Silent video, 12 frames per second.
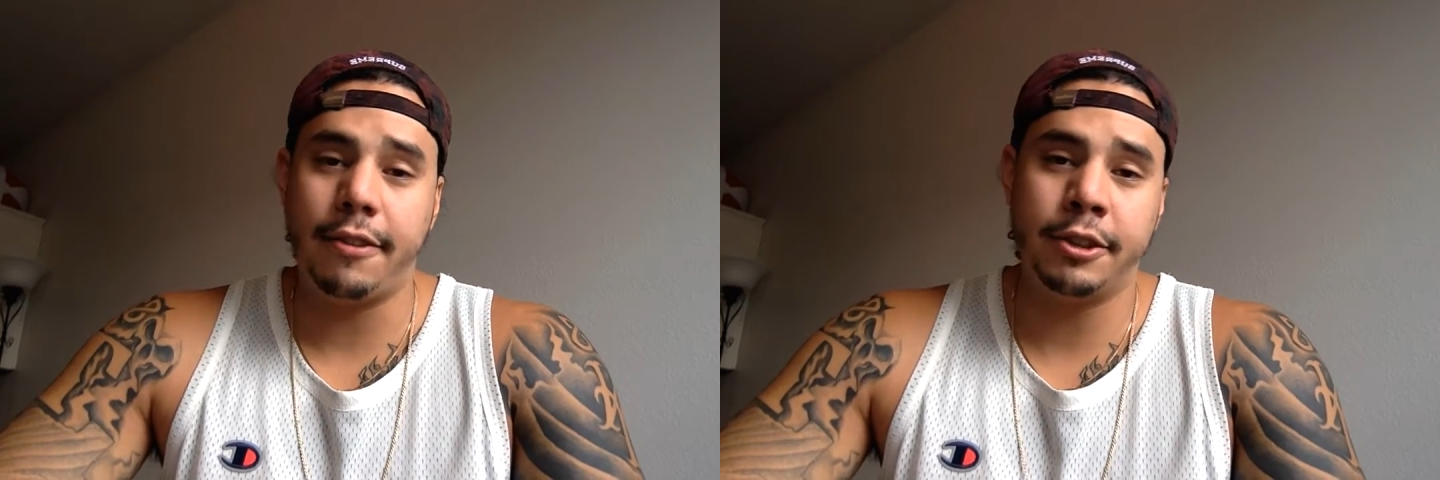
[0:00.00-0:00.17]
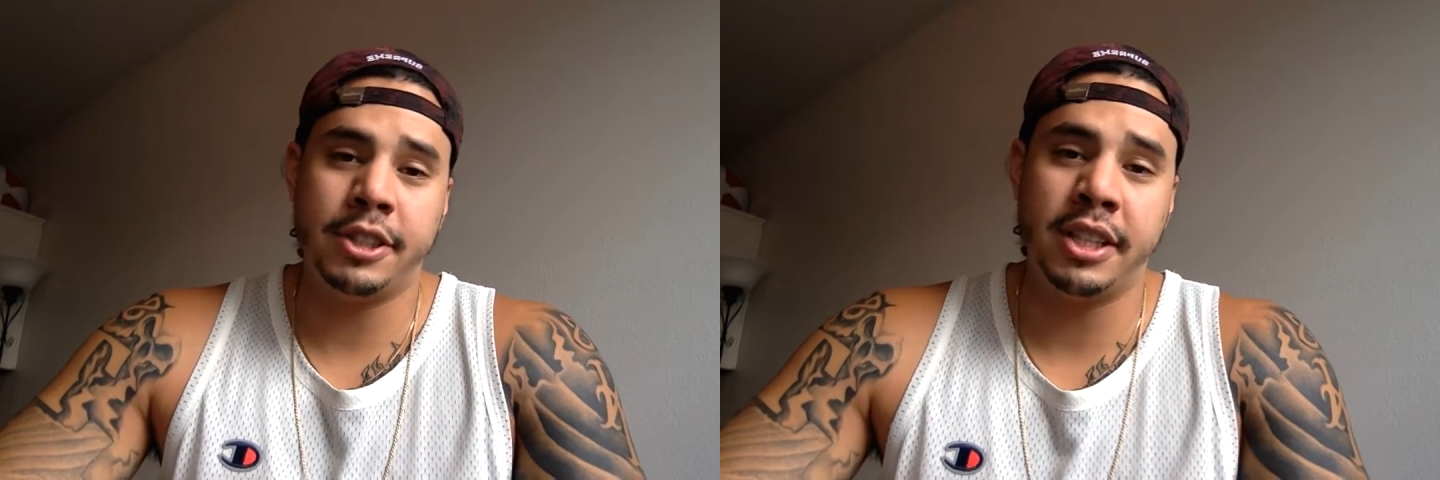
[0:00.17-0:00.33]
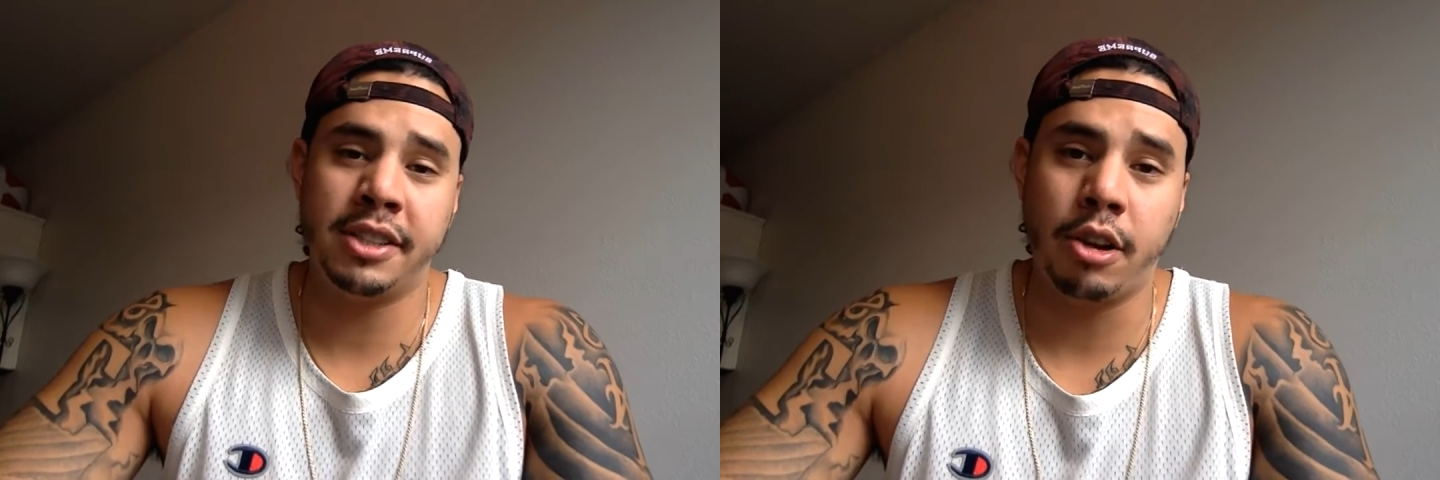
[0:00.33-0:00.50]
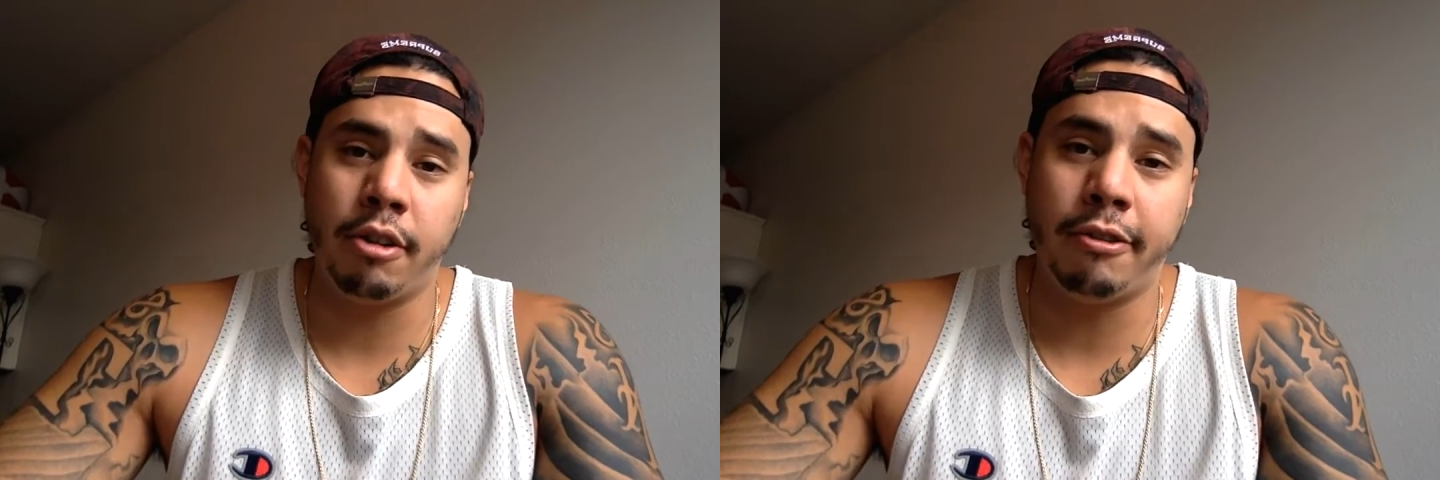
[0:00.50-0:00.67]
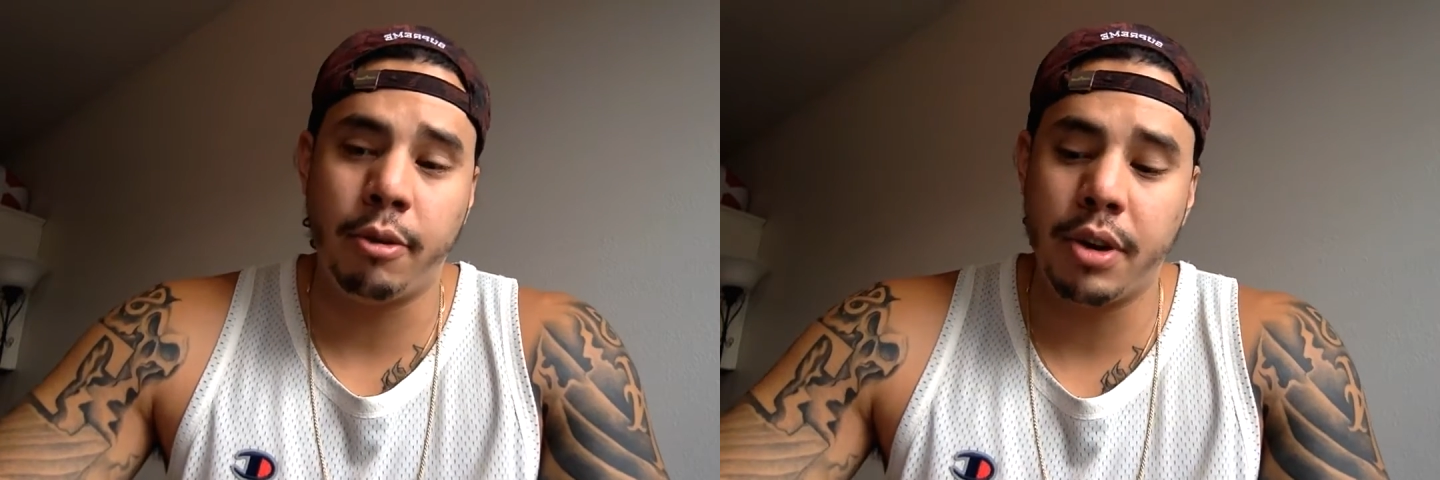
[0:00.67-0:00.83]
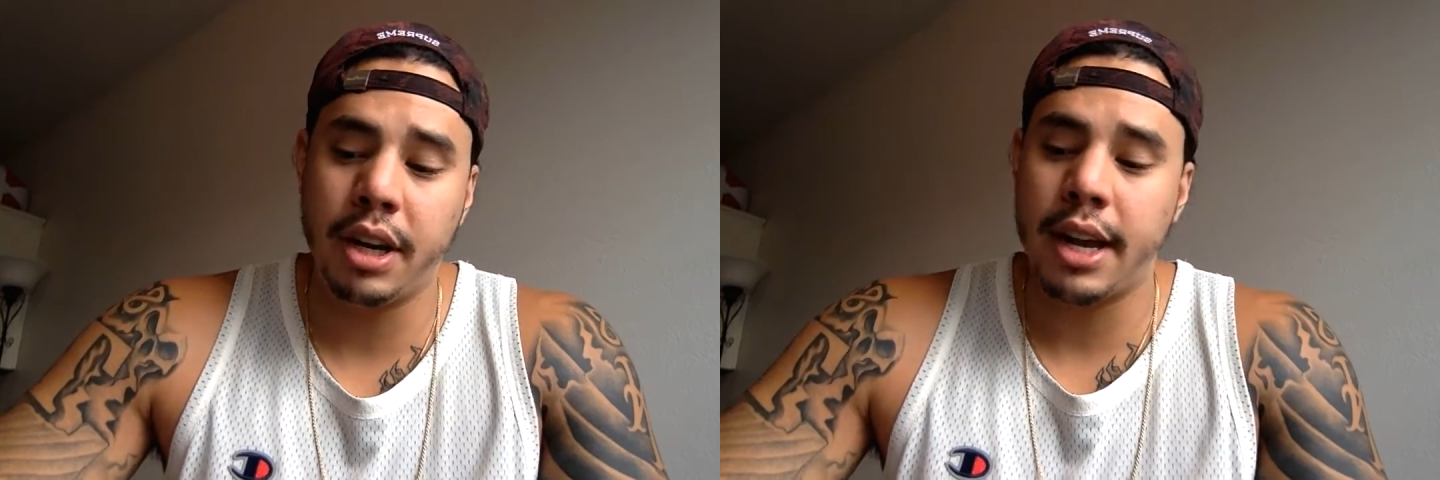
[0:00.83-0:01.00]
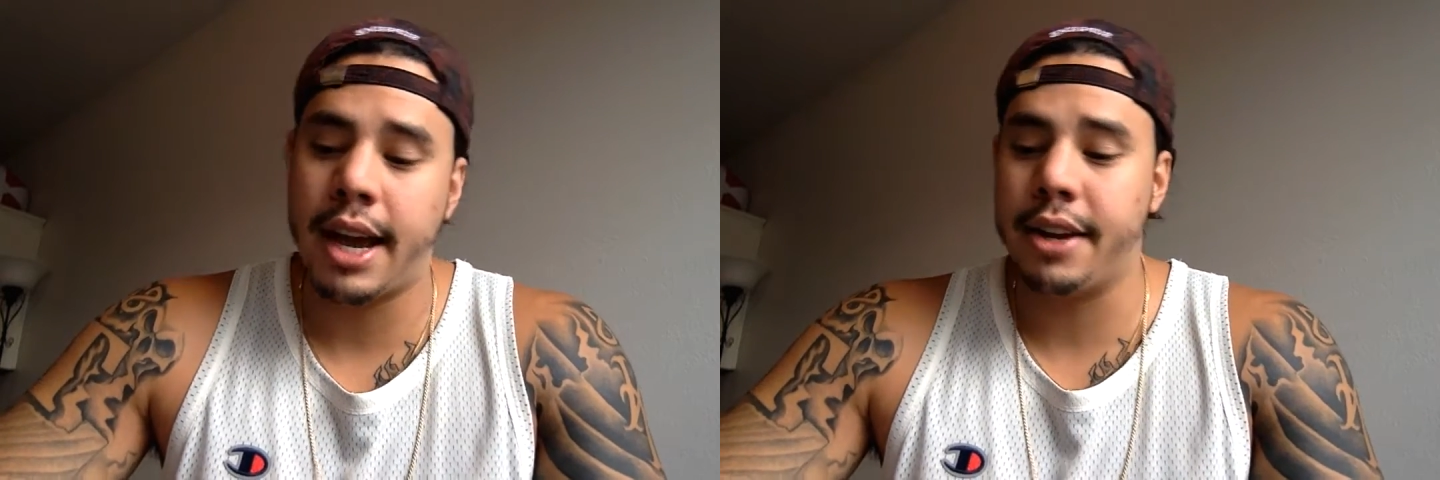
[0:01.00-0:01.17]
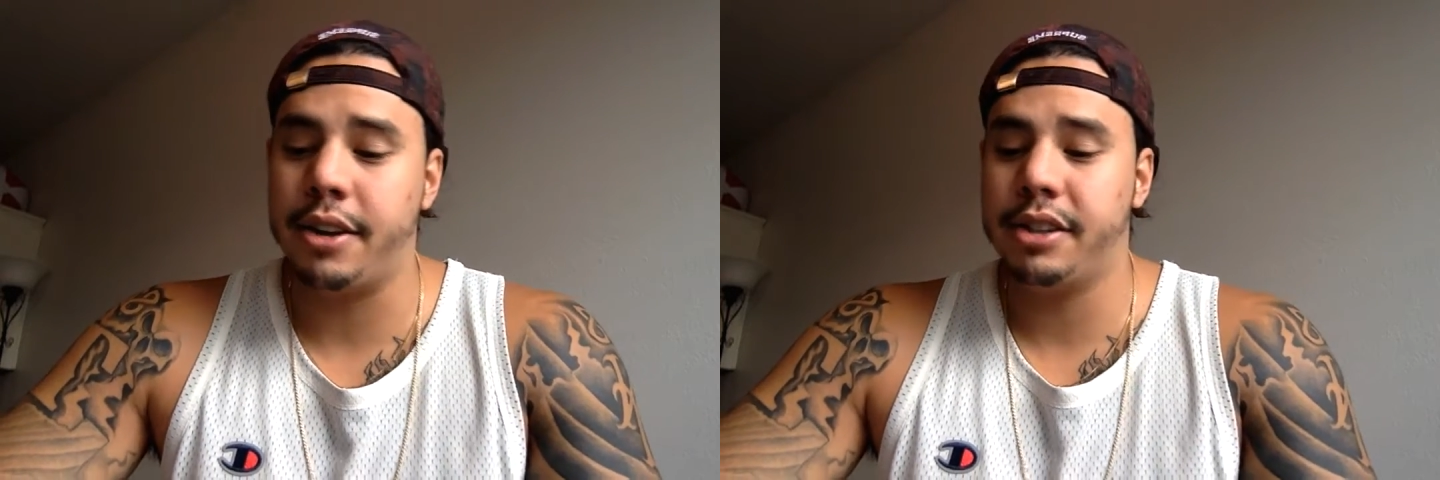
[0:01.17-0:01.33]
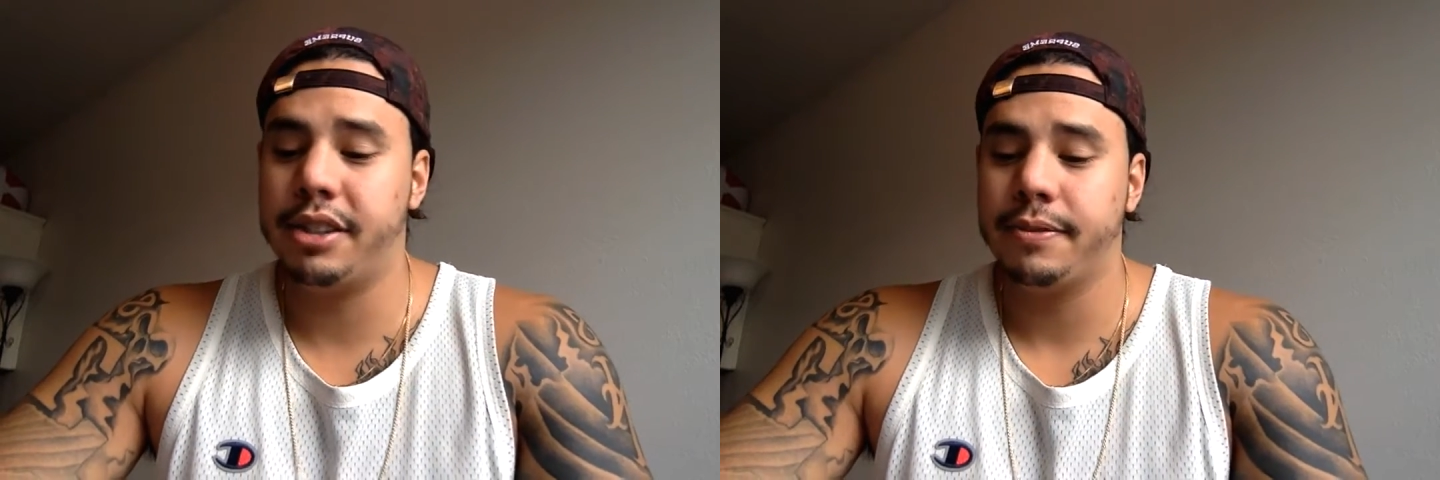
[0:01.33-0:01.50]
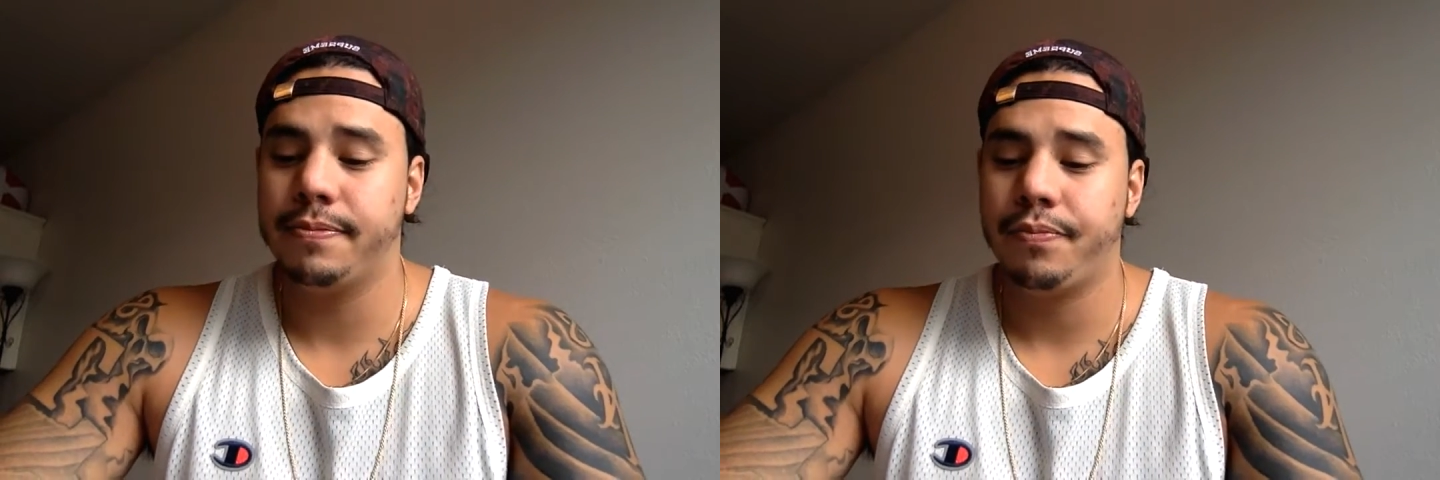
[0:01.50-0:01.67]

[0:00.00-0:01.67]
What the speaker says: Francisco 49ers.